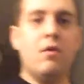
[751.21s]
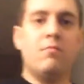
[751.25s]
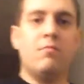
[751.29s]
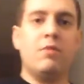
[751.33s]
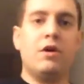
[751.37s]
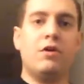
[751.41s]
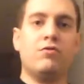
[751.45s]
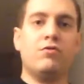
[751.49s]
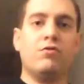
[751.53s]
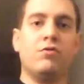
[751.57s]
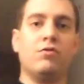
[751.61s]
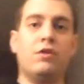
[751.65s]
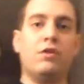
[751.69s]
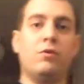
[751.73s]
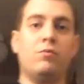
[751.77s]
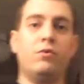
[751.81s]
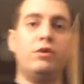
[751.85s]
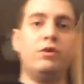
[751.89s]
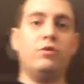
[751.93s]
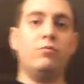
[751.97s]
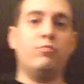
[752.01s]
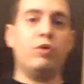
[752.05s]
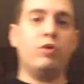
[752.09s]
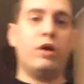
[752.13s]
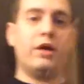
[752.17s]
Make sure that
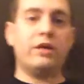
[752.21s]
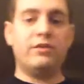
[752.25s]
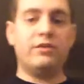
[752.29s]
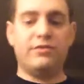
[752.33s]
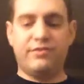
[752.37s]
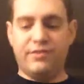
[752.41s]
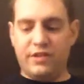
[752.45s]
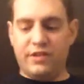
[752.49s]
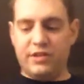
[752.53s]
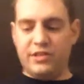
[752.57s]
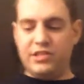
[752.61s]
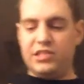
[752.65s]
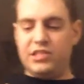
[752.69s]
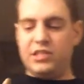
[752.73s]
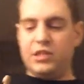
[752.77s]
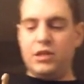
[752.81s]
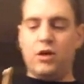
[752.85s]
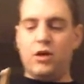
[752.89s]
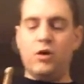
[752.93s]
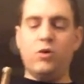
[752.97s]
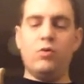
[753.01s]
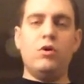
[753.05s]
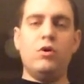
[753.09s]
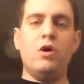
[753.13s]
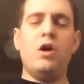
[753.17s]
when you're practicing
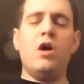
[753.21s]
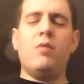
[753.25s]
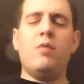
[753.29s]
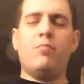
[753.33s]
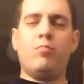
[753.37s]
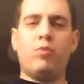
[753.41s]
slow,